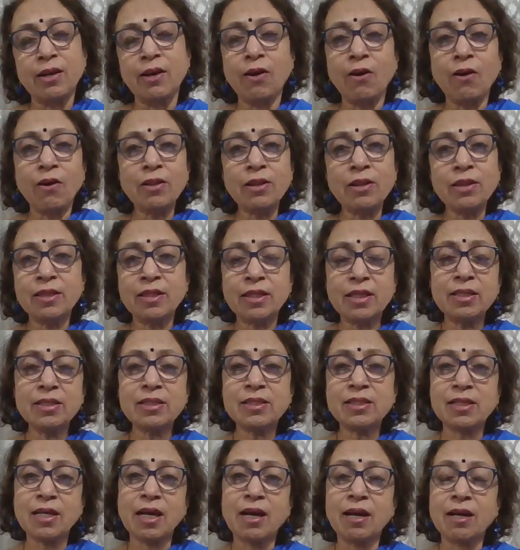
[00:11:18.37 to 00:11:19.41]
All
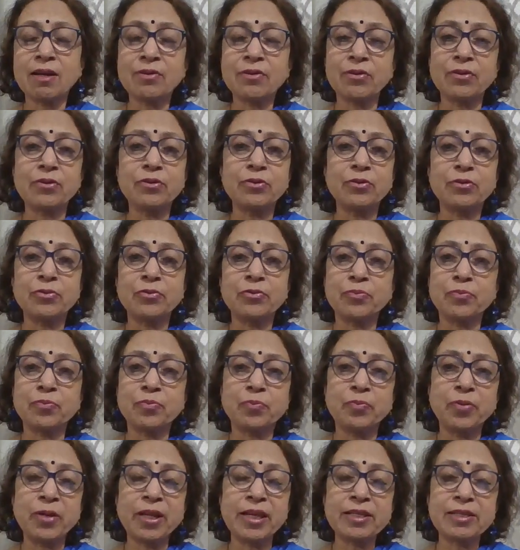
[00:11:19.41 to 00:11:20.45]
these are
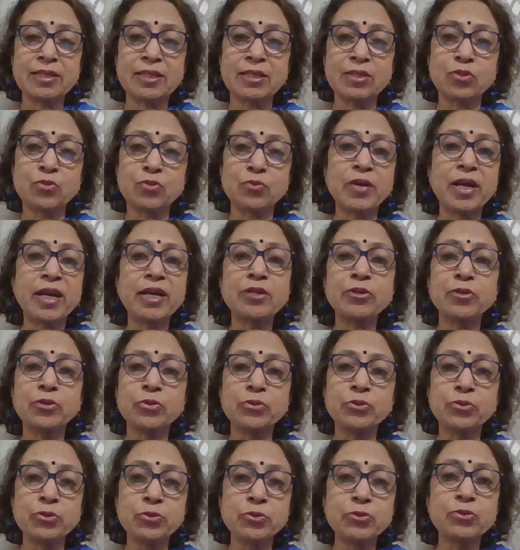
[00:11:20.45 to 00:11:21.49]
places where you
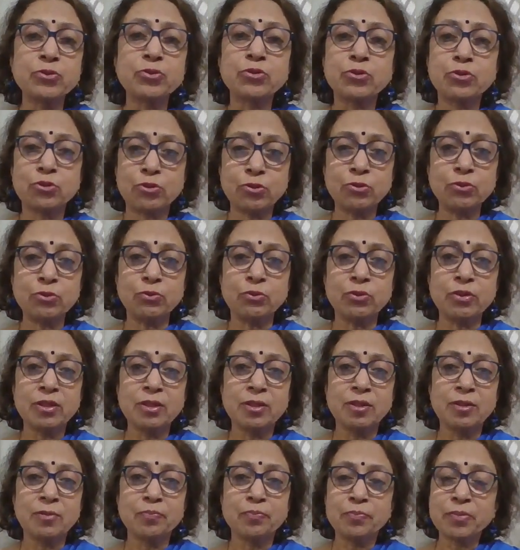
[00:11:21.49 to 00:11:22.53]
use to
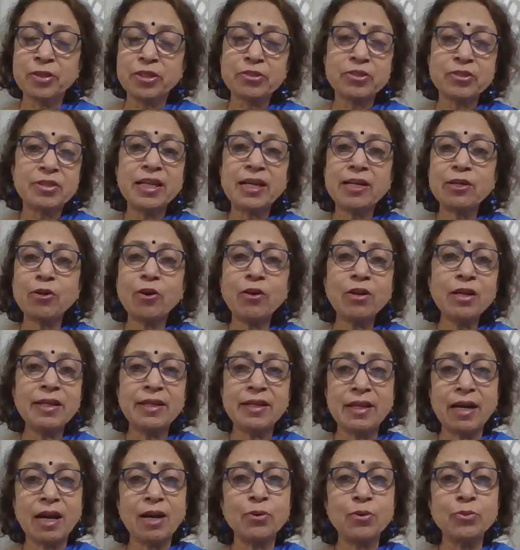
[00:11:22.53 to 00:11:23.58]
because they are all
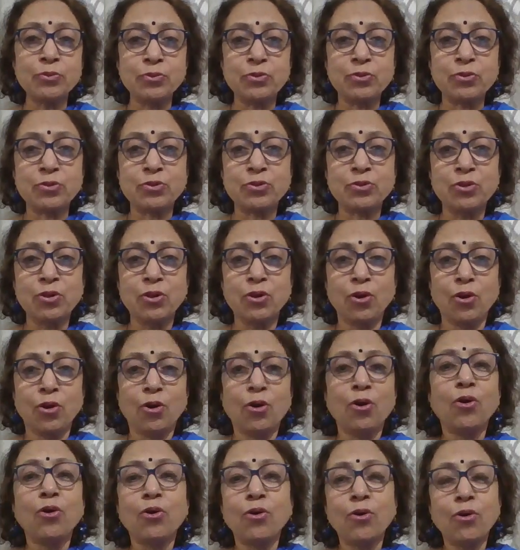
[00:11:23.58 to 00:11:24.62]
nouns.
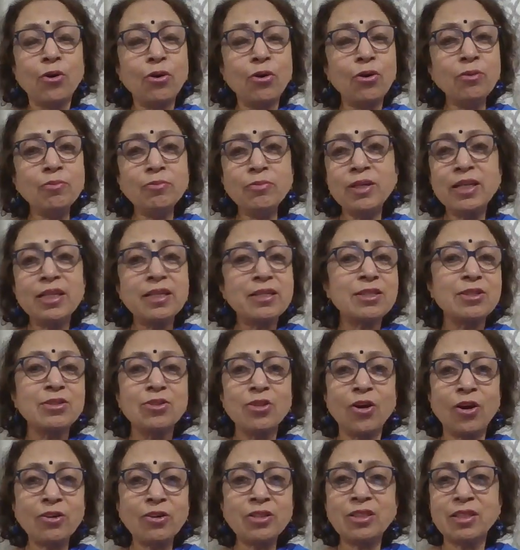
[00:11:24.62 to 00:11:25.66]
Home is
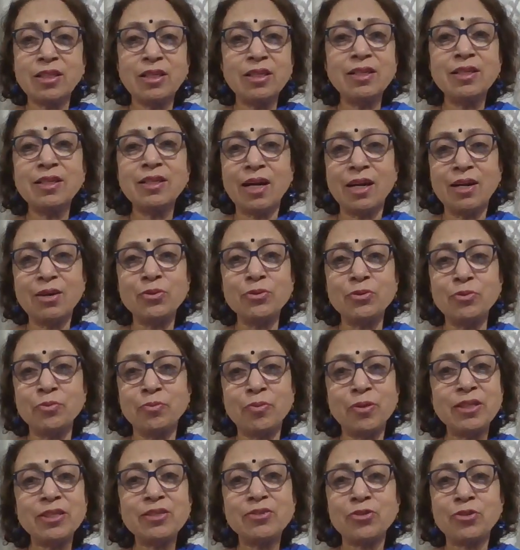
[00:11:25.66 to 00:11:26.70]
not a noun,
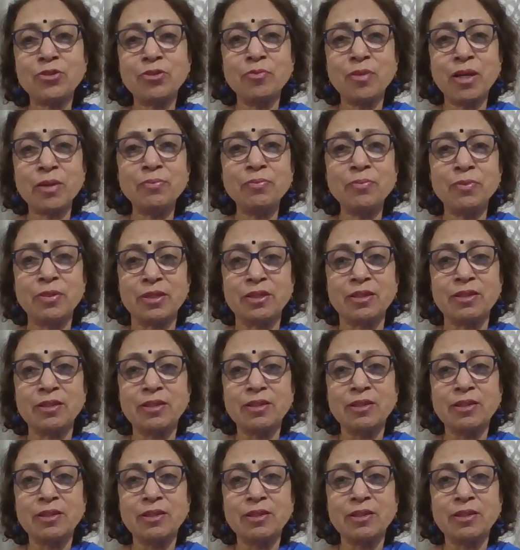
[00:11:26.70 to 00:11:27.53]
please remember.